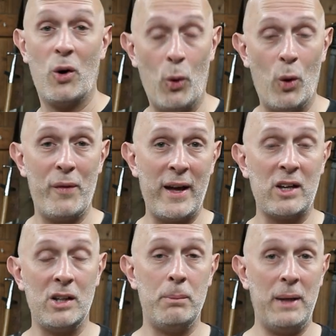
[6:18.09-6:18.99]
or they're
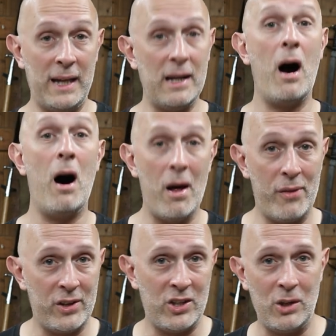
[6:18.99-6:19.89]
going to be
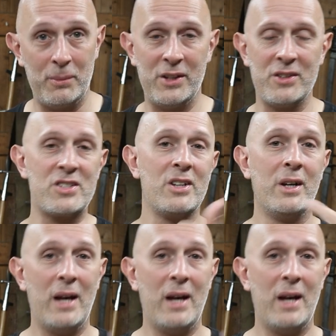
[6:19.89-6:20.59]
other humans,